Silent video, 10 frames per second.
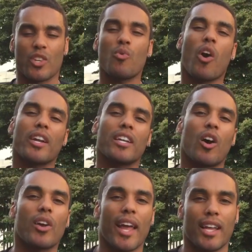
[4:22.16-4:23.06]
You already
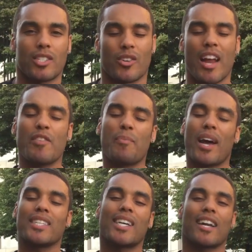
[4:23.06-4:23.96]
know the answer.
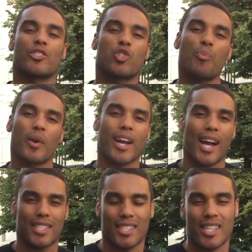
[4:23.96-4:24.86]
Everybody's got a super
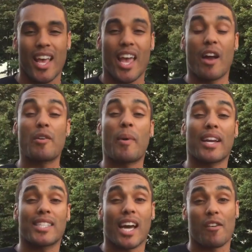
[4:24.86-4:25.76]
conscious.
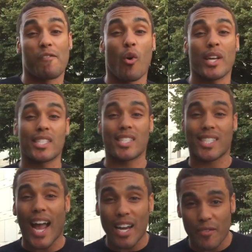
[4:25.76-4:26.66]
Everybody's got a voice
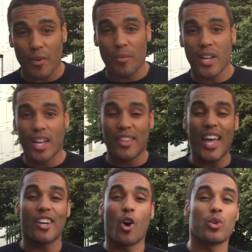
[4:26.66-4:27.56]
inside of them
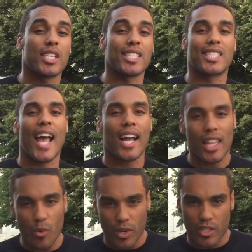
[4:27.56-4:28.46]
that knows
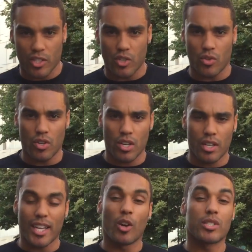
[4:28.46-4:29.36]
exactly what to do.
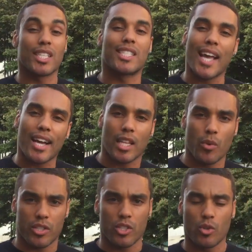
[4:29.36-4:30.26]
That knows exactly
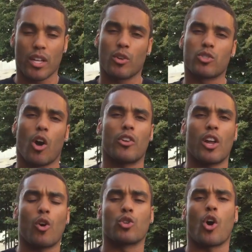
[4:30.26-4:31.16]
what to do. That
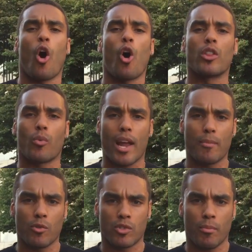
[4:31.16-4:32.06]
knows all the
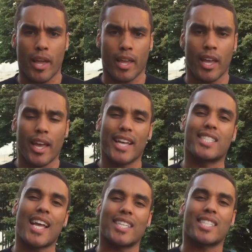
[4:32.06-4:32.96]
right moves to make.
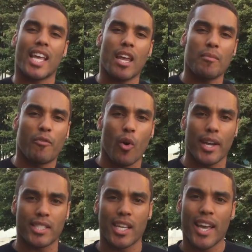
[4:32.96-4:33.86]
It's that same
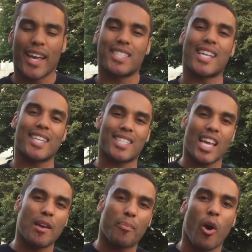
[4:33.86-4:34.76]
voice. It's that
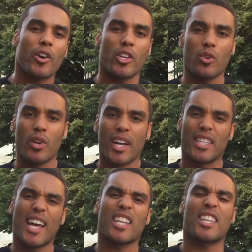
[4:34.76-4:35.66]
same part of you
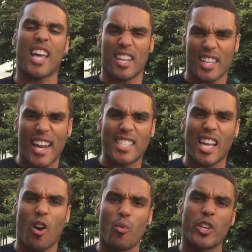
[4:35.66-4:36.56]
that is
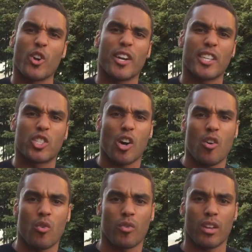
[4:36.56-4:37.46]
out when you're in the
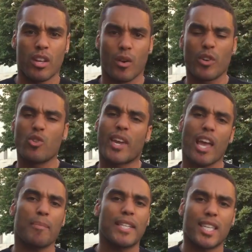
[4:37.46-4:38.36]
zone, when you
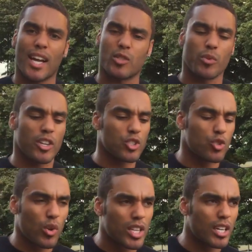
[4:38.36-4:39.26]
can't be touched, when you're
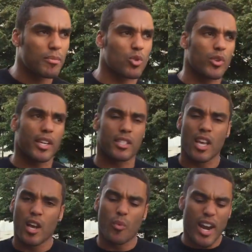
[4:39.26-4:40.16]
drilling them threes,
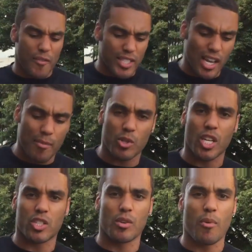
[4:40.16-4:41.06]
when every time you
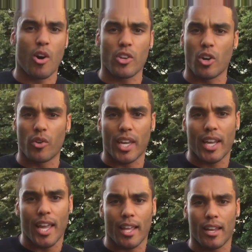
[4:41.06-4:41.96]
touch the ball, you don't
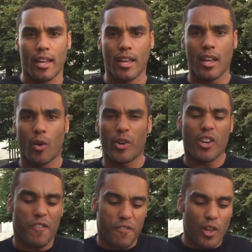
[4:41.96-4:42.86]
get hit. When
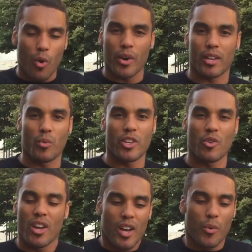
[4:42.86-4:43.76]
you're flowing,
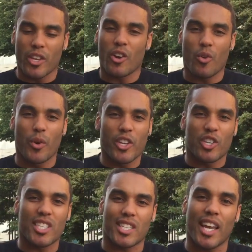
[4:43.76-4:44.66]
when
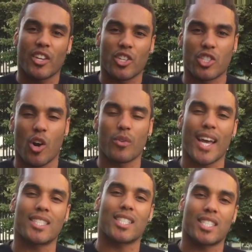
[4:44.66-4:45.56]
you're just in your zone,
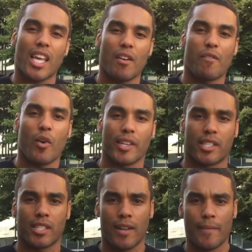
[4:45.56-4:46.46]
that's the same
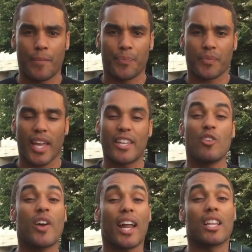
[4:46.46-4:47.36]
voice. And
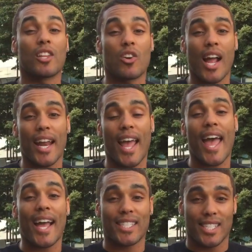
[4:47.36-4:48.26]
you've got to learn how to
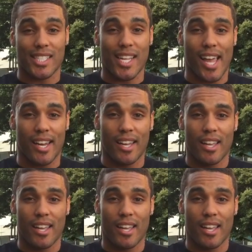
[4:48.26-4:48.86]
access that.